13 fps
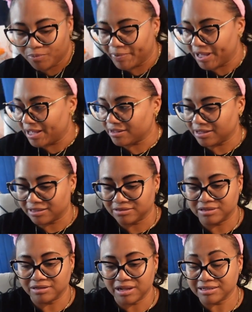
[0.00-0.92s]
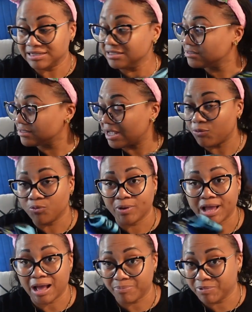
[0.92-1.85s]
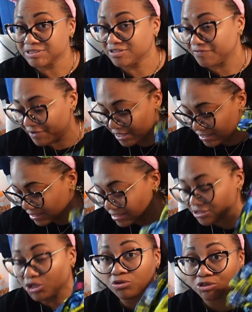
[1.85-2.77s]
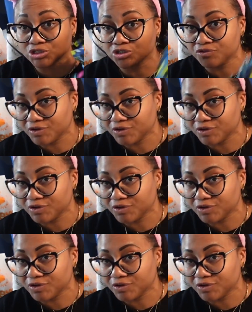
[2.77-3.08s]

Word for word: pack and this uh, we happened to find this close to the